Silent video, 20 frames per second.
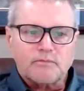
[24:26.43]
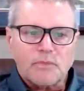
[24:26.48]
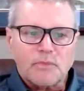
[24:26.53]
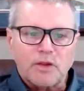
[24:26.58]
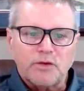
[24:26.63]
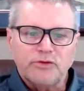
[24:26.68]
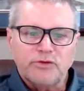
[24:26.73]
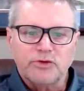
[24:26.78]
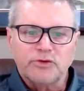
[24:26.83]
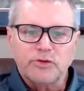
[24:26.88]

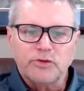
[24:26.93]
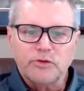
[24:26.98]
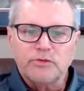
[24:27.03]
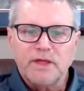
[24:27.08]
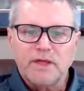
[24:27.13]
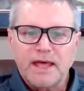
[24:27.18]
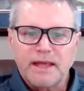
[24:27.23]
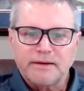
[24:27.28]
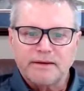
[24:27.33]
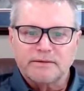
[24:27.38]
to do
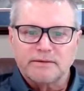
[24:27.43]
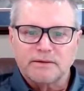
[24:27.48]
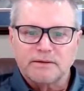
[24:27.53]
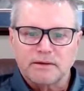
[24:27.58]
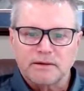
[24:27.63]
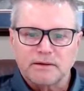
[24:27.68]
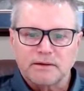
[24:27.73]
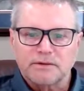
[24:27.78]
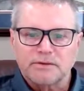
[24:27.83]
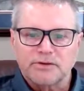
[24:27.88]

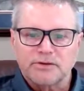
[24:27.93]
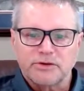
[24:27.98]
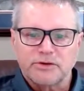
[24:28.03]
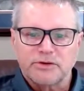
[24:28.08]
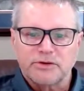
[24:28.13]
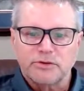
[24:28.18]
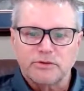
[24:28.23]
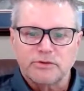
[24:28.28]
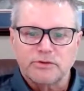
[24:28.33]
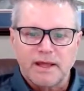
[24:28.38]

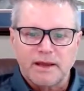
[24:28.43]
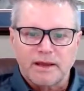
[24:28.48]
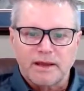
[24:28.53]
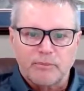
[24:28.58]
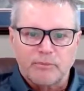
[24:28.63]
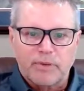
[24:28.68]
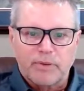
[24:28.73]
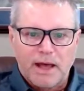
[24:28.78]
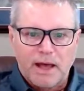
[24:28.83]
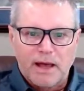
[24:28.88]
that
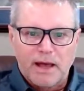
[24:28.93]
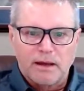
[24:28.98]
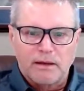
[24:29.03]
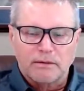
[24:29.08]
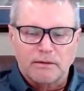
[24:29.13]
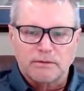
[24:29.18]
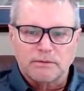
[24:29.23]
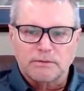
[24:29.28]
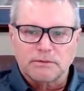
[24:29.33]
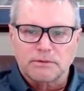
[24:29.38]

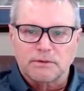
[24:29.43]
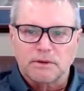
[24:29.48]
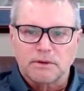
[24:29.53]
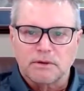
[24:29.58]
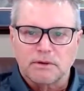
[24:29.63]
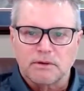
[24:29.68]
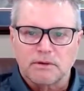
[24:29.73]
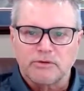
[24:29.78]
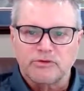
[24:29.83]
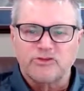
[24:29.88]
compile
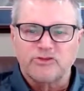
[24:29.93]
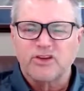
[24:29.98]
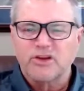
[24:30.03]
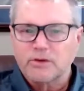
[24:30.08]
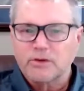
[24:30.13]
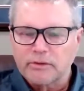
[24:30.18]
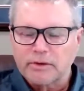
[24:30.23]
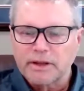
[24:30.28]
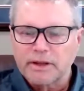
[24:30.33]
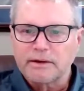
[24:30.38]
or
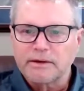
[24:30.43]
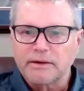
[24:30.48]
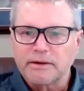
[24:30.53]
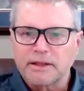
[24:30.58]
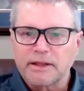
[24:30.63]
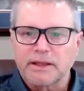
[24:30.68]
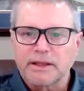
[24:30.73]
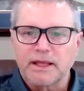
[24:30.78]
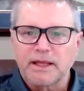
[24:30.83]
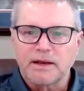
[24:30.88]
generate
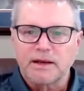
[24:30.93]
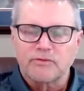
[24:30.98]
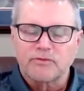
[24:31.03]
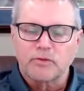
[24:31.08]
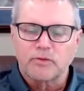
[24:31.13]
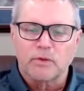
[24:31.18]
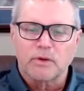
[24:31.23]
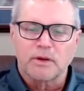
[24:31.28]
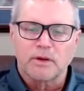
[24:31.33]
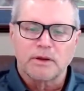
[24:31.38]
link edit
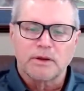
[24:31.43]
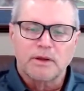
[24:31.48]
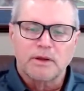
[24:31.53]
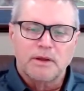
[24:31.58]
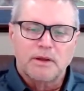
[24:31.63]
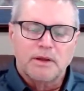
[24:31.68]
for you.